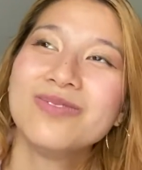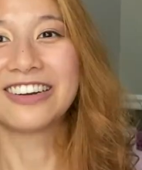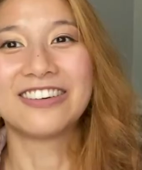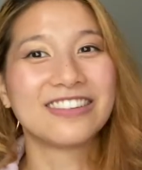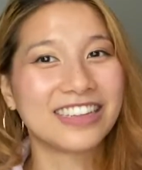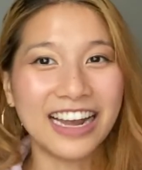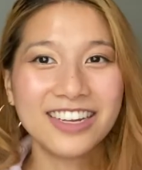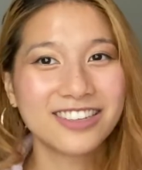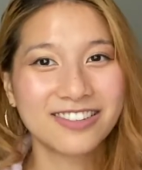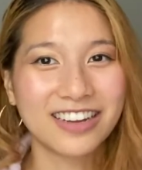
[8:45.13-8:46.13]
So
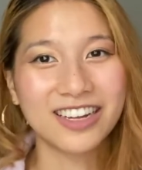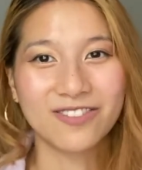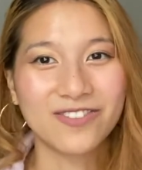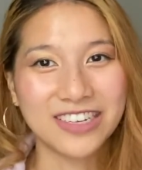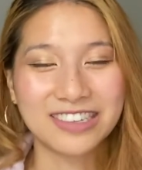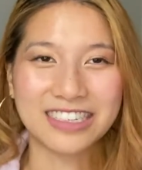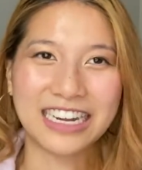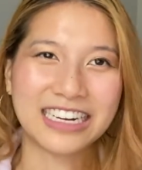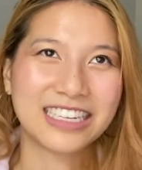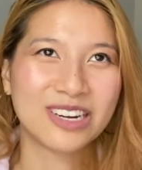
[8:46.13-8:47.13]
that is what it feels
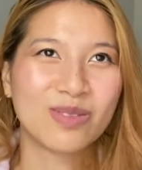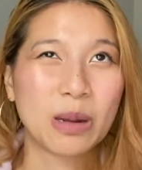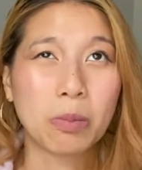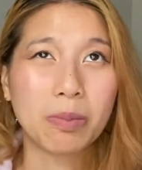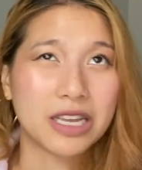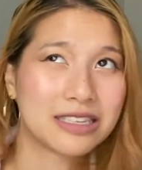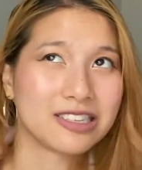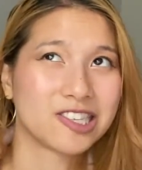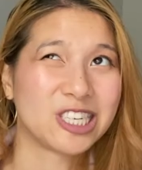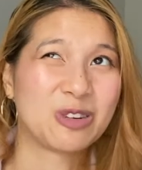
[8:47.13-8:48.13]
like. That's like my best
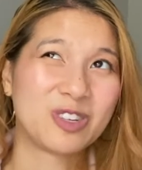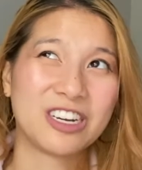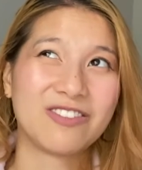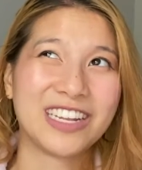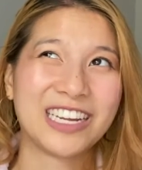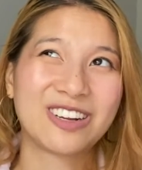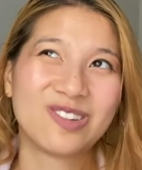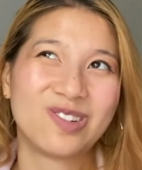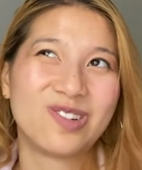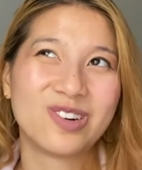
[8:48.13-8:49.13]
description of it, like
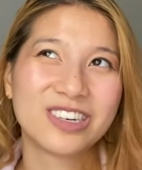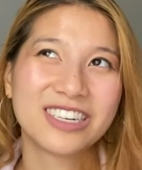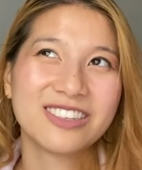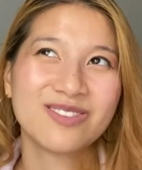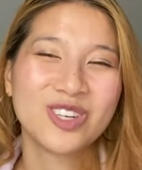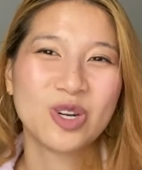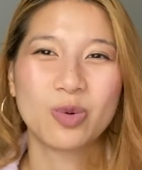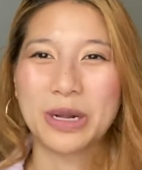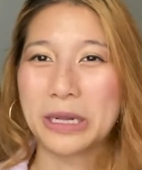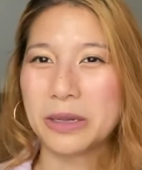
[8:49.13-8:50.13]
orgasming
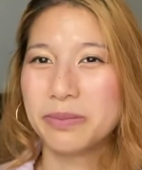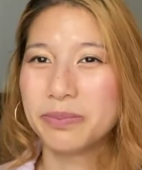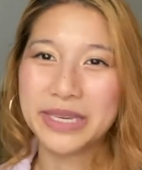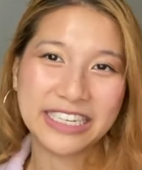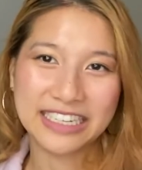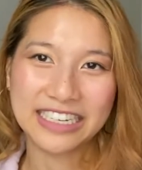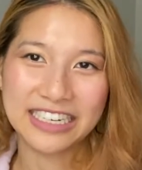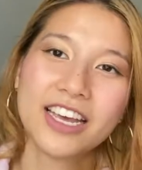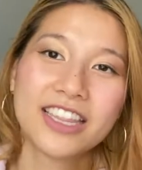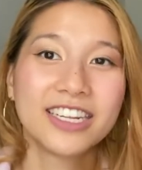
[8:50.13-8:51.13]
while
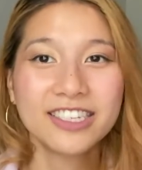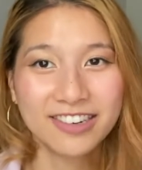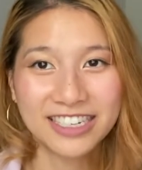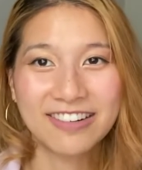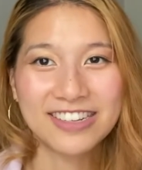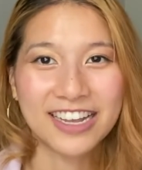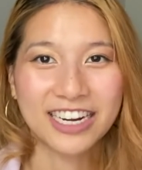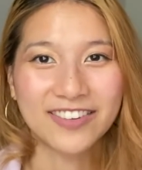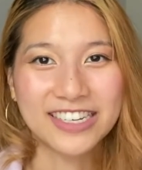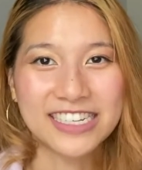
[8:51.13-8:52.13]
peeing. The next question I want to talk
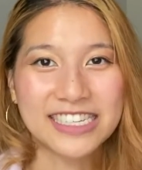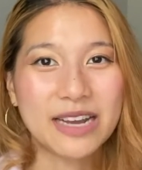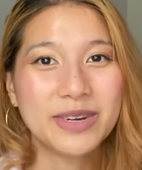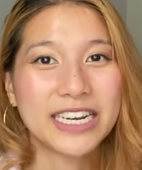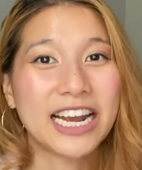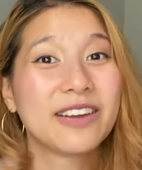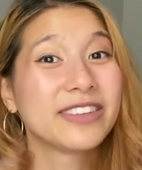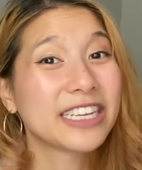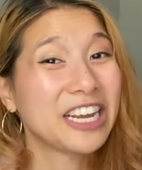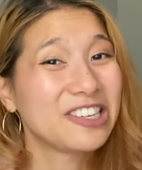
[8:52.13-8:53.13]
about is, how many
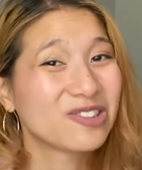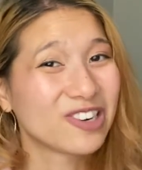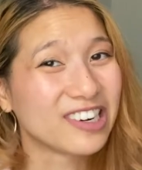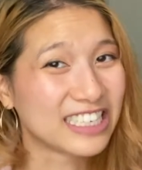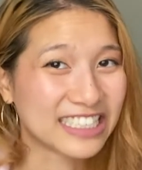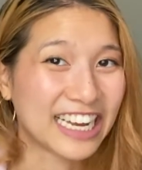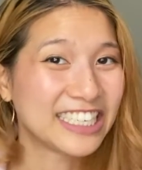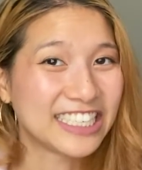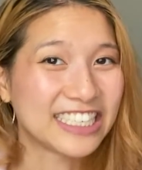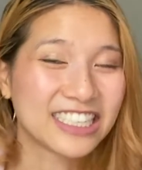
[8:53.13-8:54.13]
times can you squirt in a
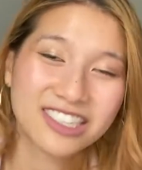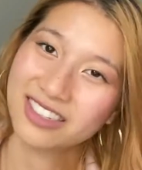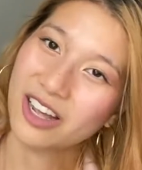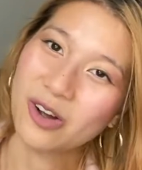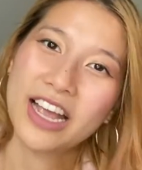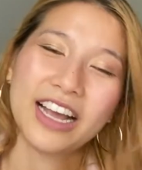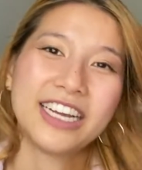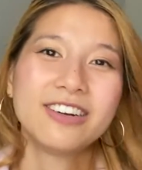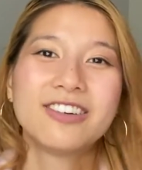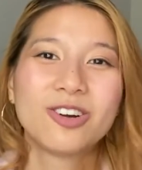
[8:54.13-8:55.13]
session? So
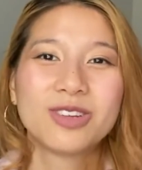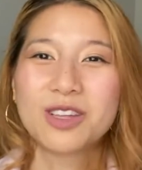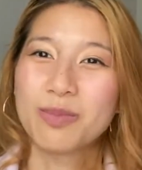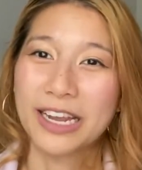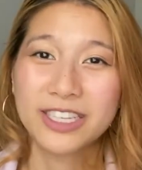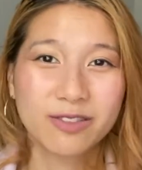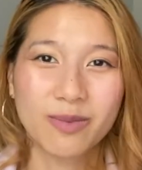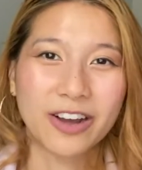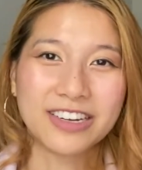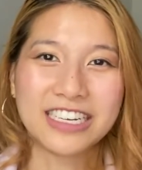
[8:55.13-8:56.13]
I don't know what the maximum
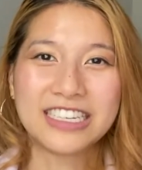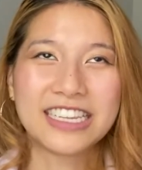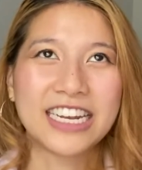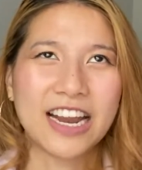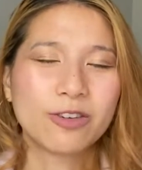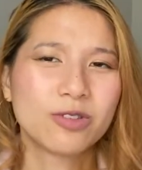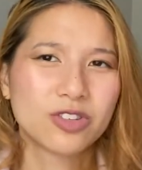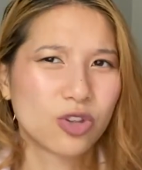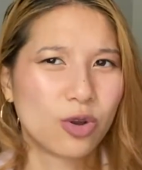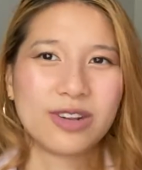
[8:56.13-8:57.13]
amount is, and
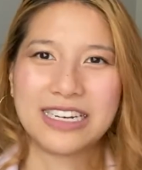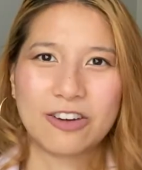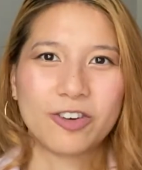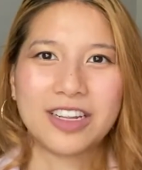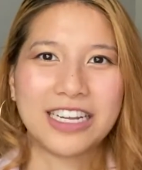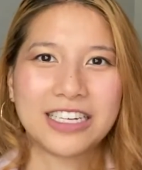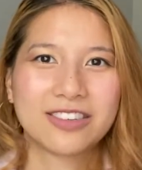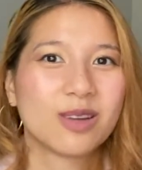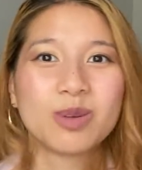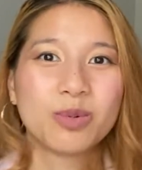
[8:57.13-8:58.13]
everyone's totally different. Like
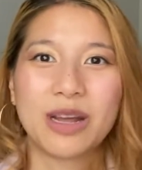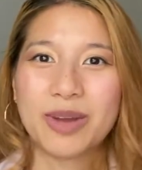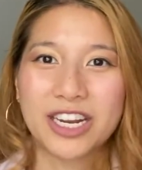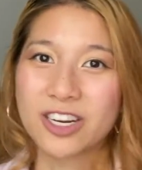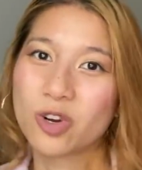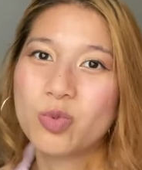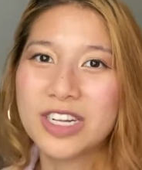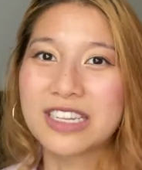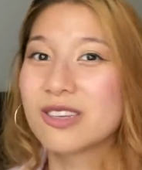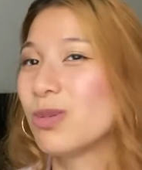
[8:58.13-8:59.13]
some people I bet can go
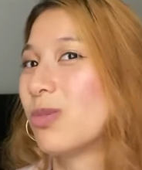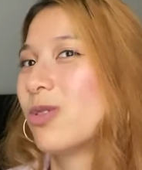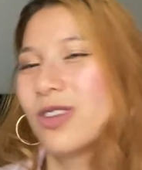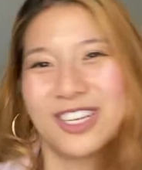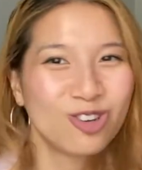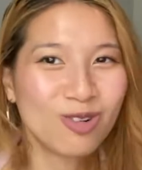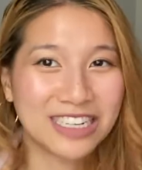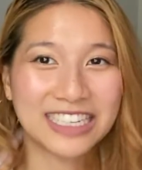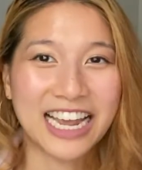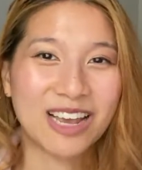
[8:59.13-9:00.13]
once, some people go like
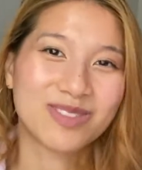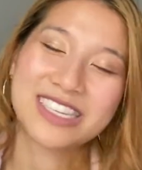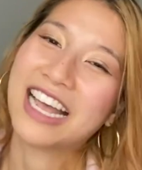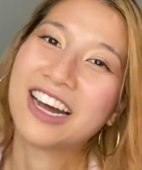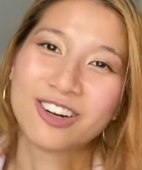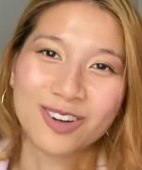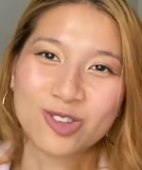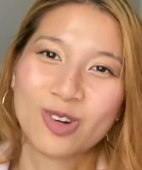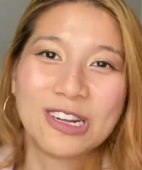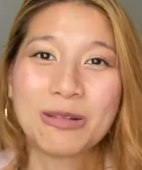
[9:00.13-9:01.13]
20 times. I don't know about
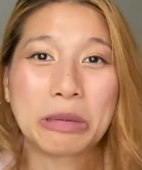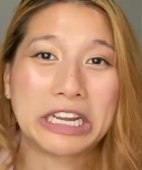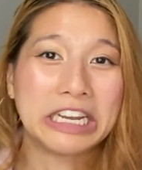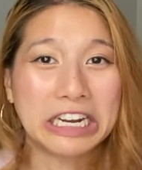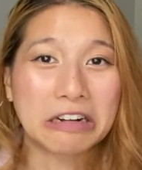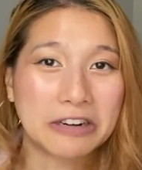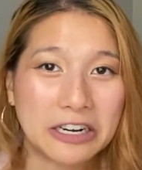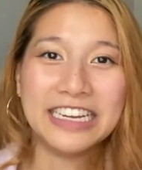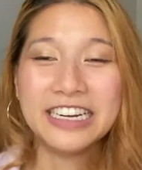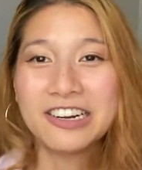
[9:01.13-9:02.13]
20, but you never
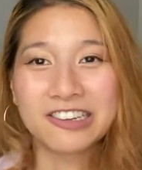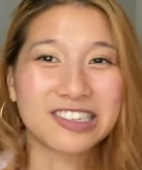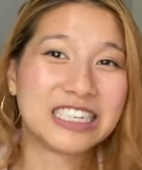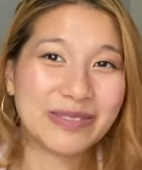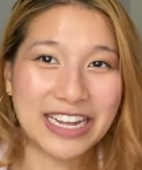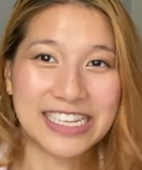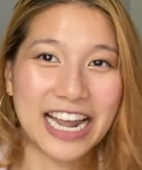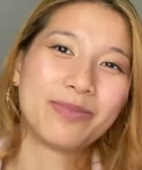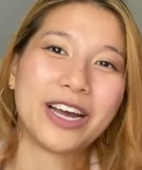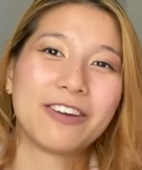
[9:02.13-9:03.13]
know. You can go a certain amount of
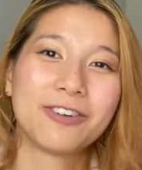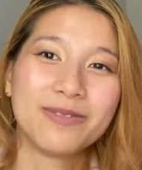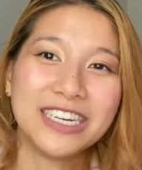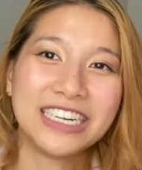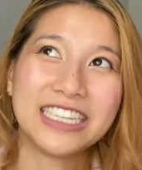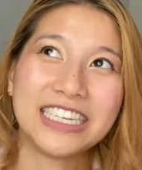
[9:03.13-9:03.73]
time. But for me, at